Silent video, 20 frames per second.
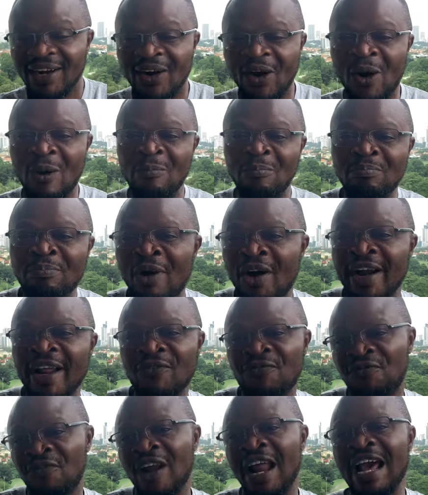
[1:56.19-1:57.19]
On board a
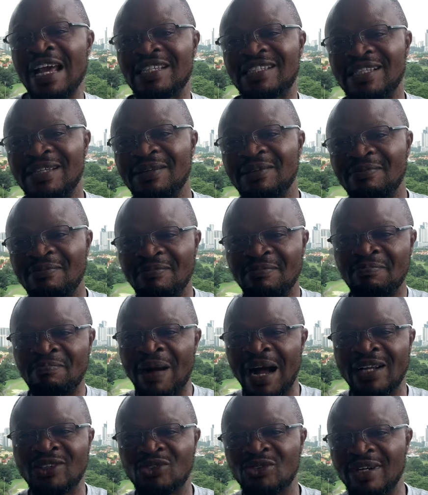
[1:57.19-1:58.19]
flight
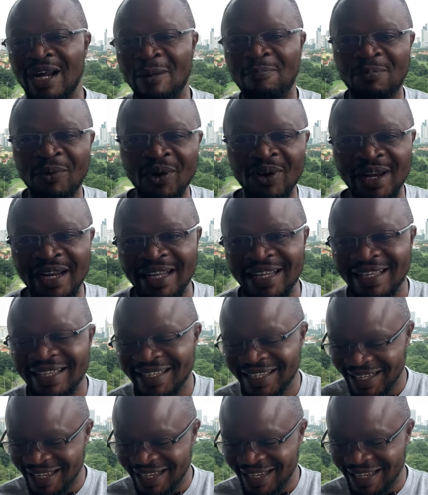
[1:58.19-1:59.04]
back to Napoli.